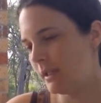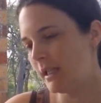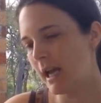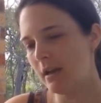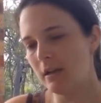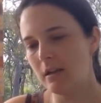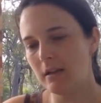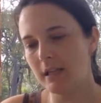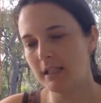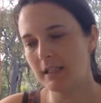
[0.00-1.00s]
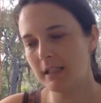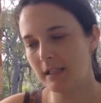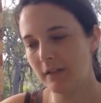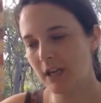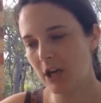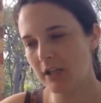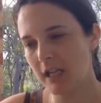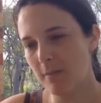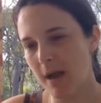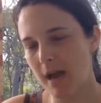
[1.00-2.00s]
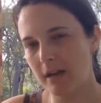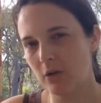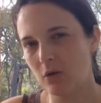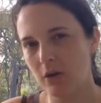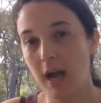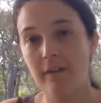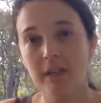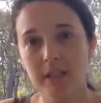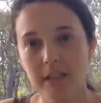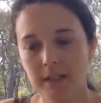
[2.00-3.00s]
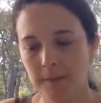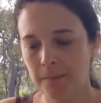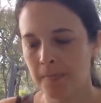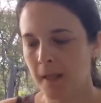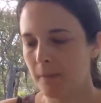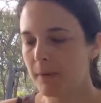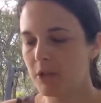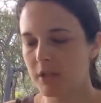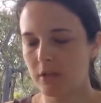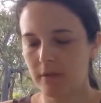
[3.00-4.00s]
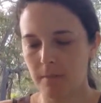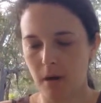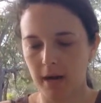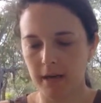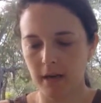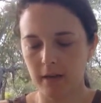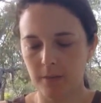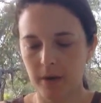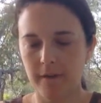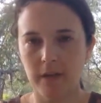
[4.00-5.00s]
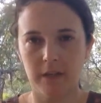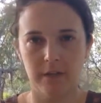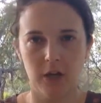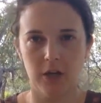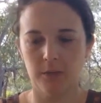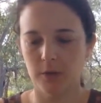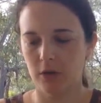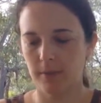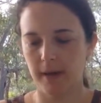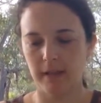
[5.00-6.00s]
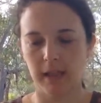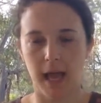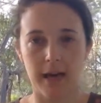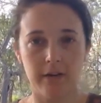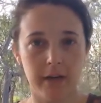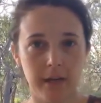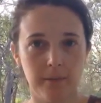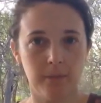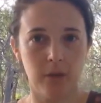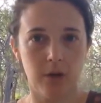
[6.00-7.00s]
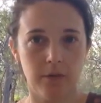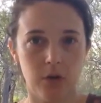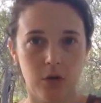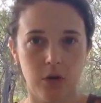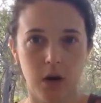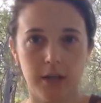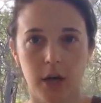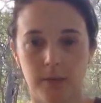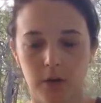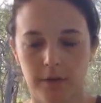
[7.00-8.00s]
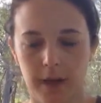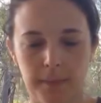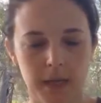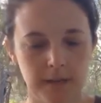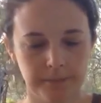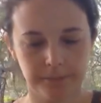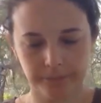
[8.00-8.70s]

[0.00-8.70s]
Today, this video is about your covers, but just a reminder, the previous videos we talked about the layering of your nighttime cloth nappy.